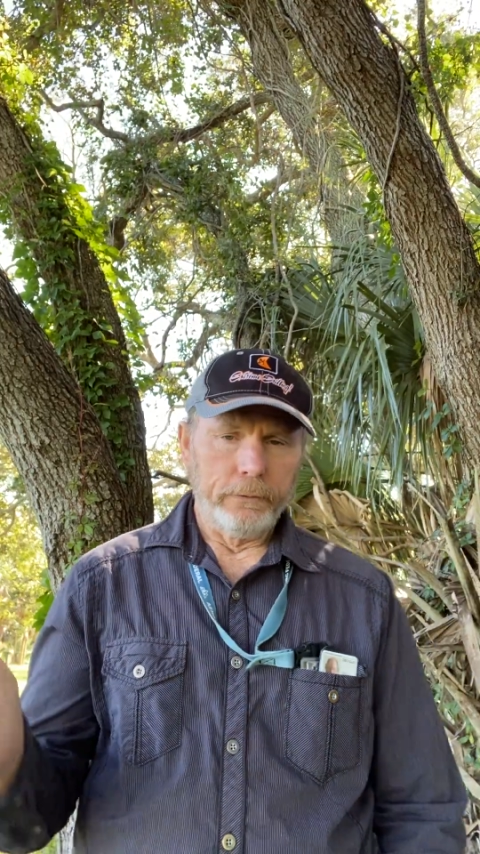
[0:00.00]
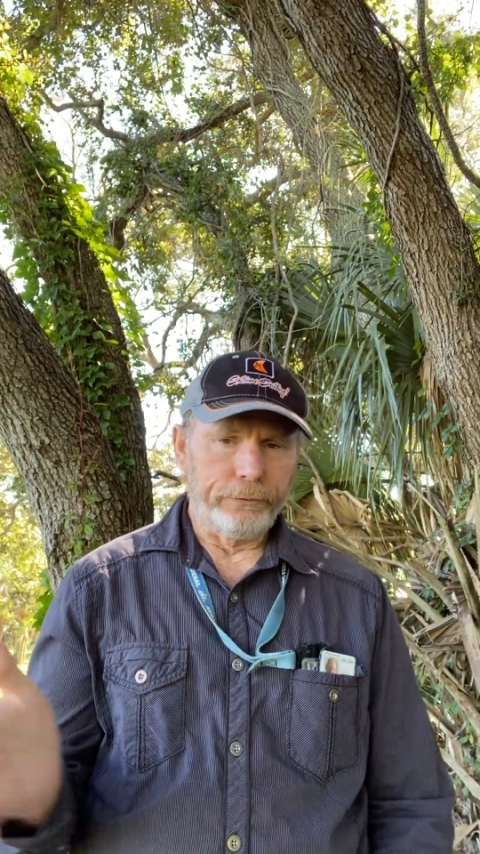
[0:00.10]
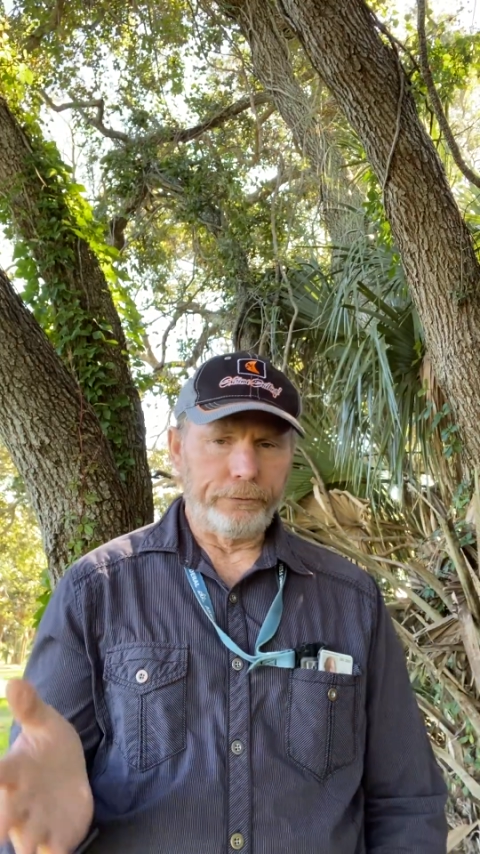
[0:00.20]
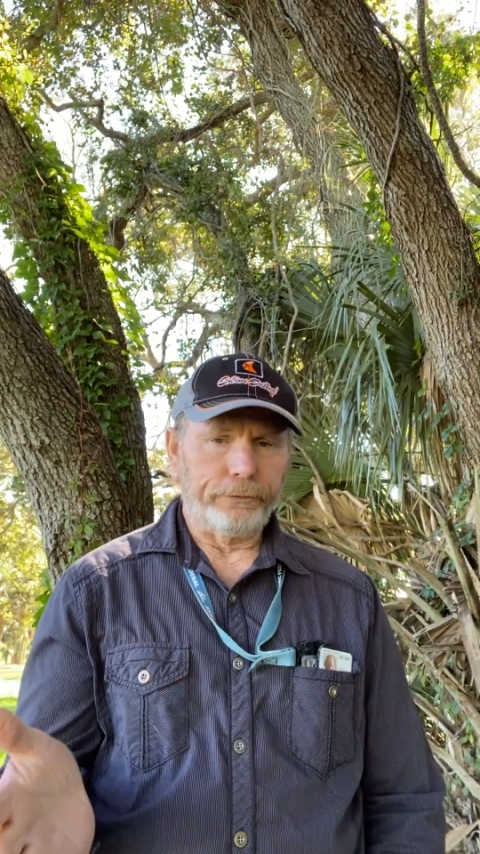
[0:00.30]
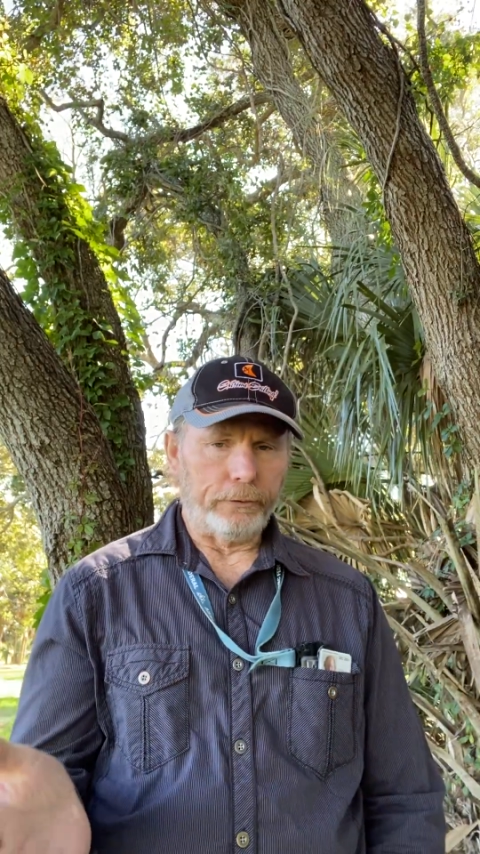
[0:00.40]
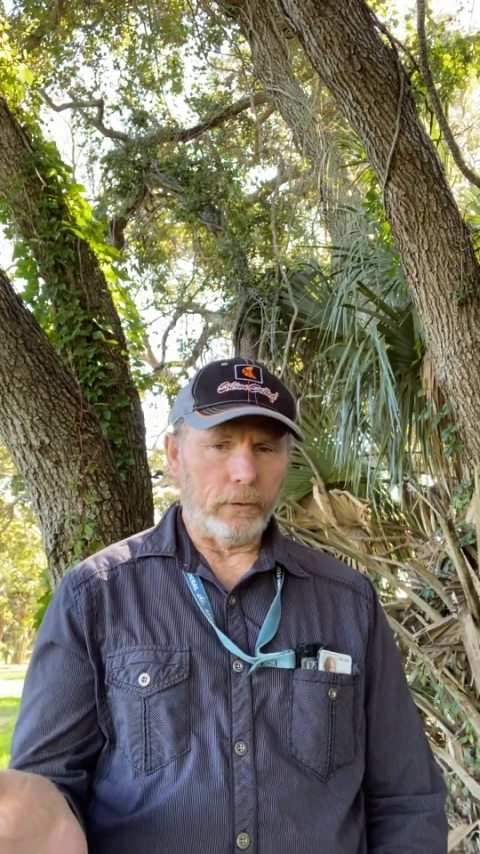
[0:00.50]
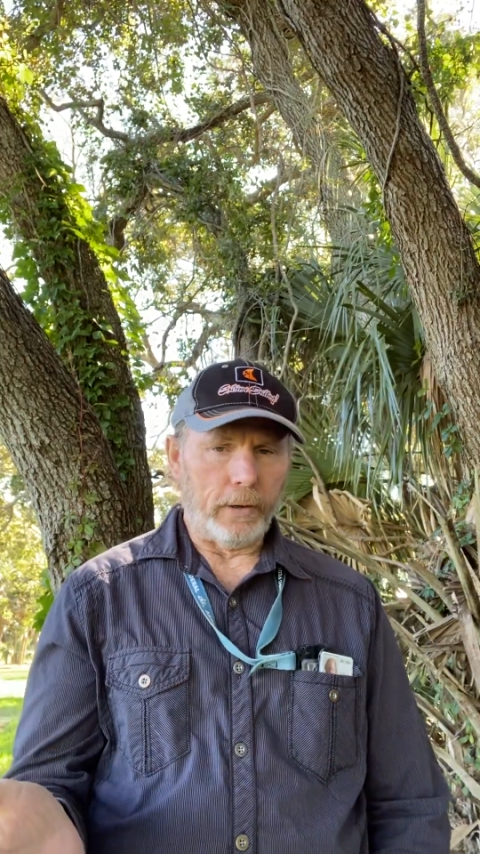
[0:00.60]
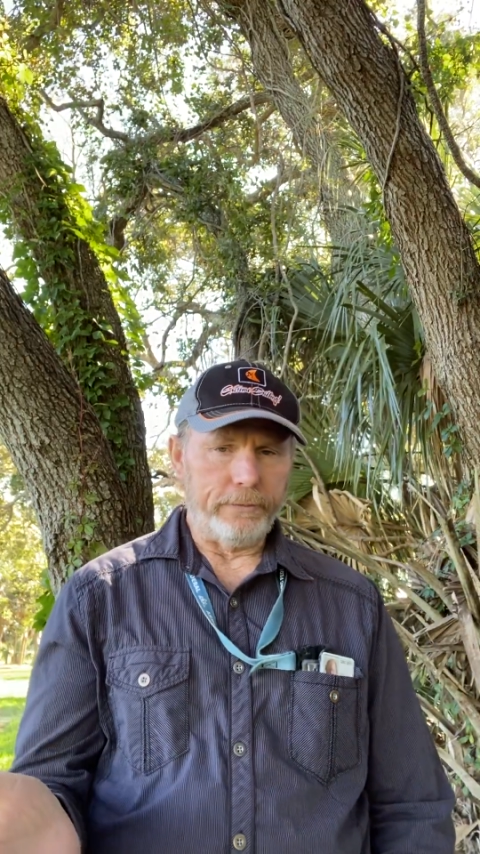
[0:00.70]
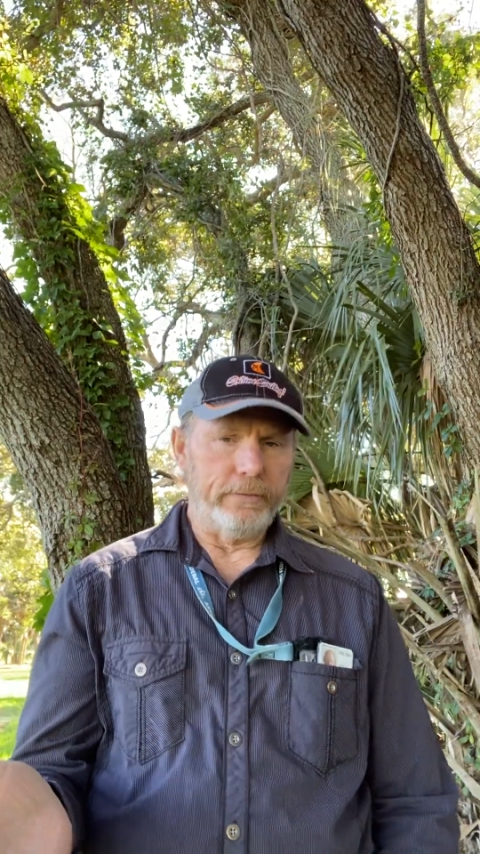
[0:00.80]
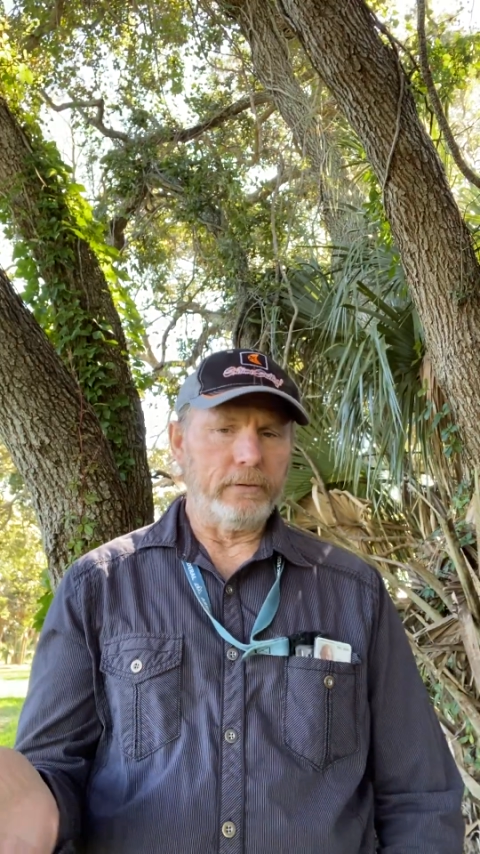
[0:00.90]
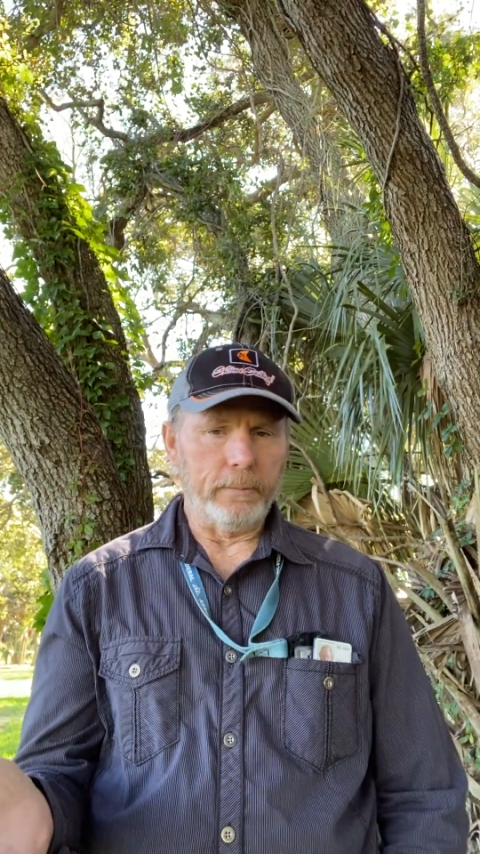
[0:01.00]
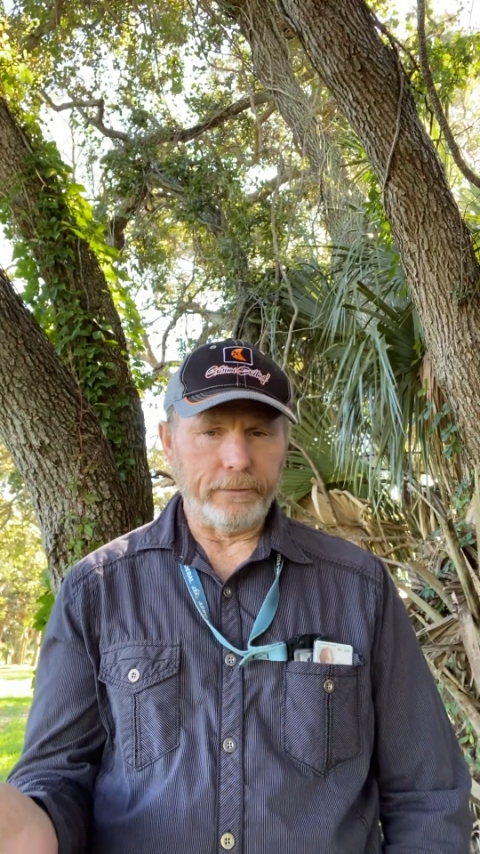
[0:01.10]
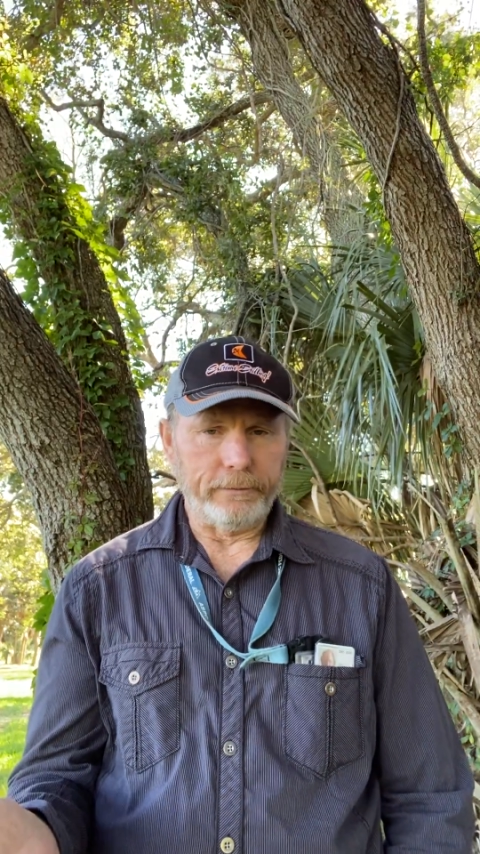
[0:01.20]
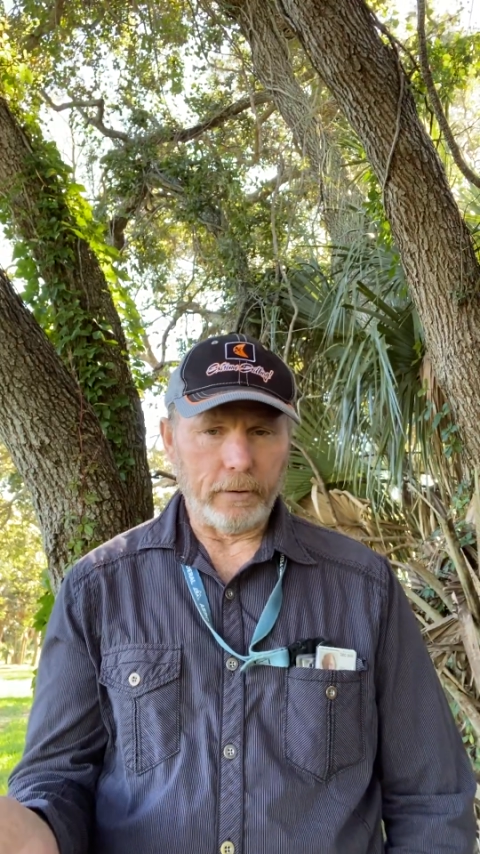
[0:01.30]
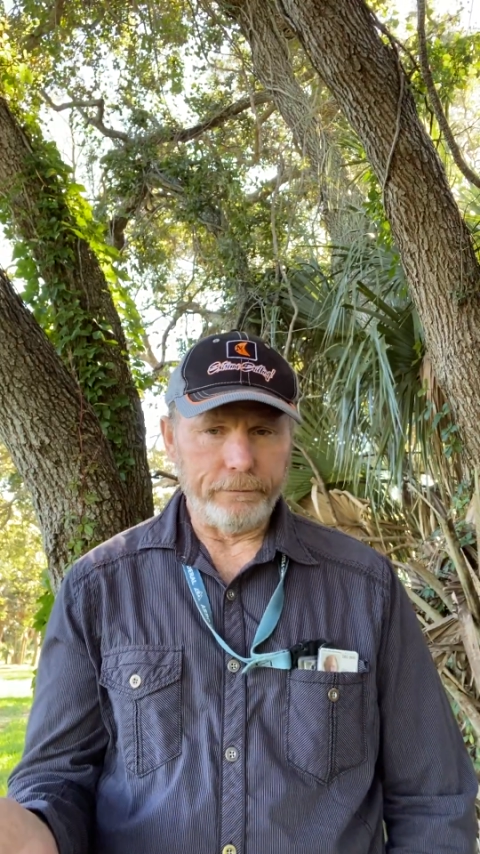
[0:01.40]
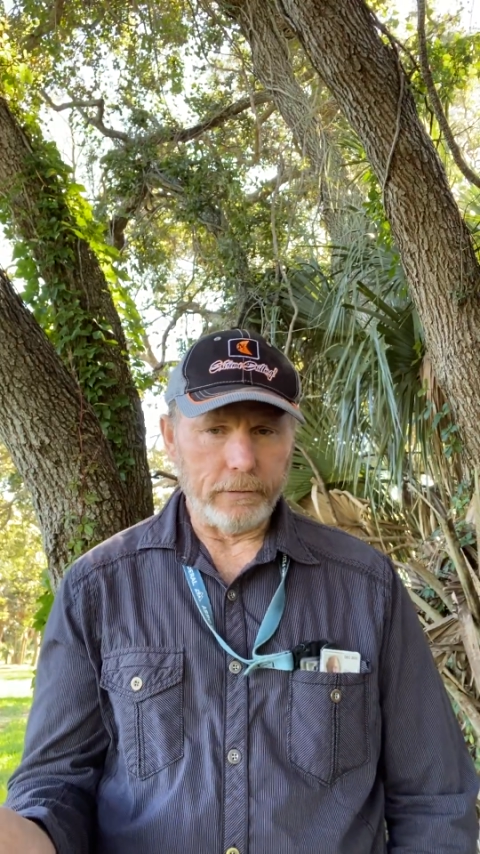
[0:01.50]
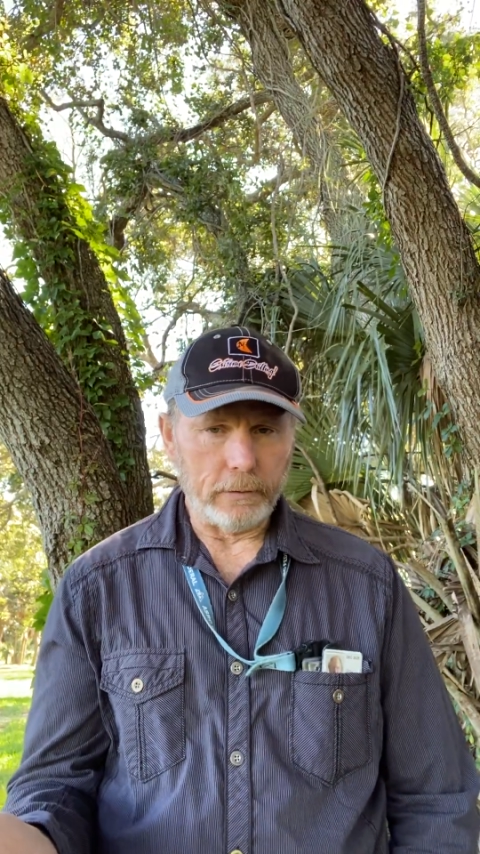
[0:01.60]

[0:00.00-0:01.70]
So I said to myself,